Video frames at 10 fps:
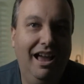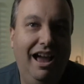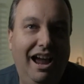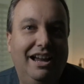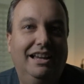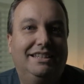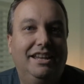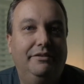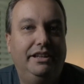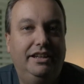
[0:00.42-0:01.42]
Hi guys,
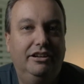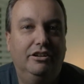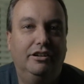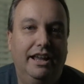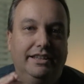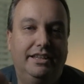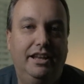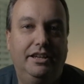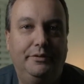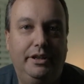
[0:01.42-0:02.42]
David here, and
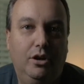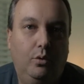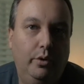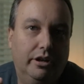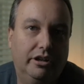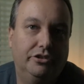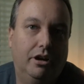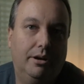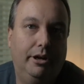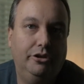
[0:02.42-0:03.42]
today's video we're going to
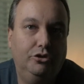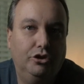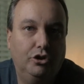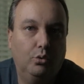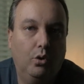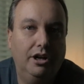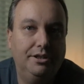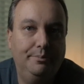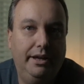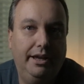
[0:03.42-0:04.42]
talk about using
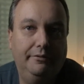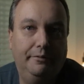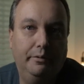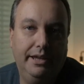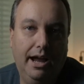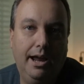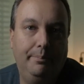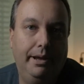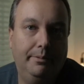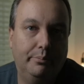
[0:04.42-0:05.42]
GarageBand for the
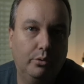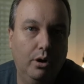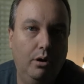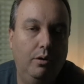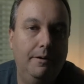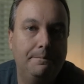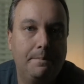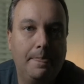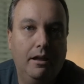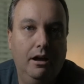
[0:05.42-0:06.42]
iPad Pro
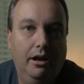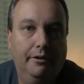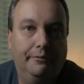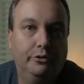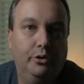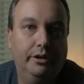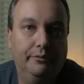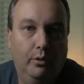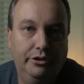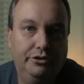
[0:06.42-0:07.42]
for doing
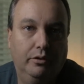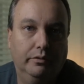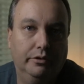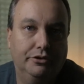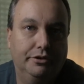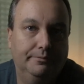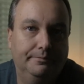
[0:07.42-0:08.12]
voiceovers.